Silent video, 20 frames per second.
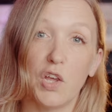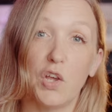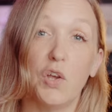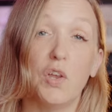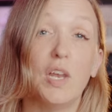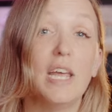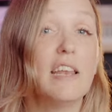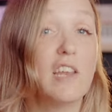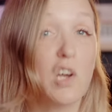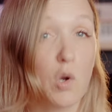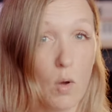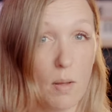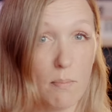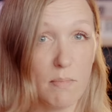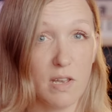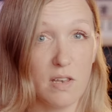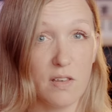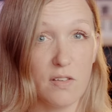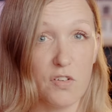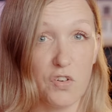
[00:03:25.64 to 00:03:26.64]
You need
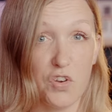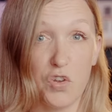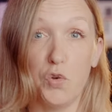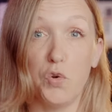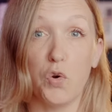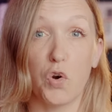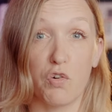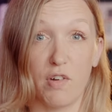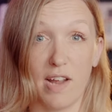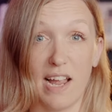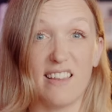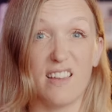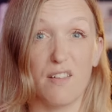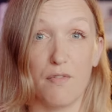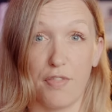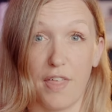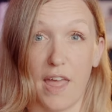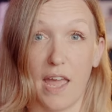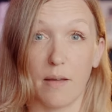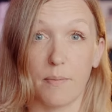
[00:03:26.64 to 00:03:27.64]
equipment to do your
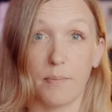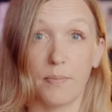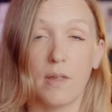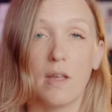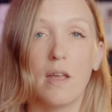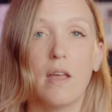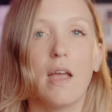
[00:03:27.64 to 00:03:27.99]
creative thing,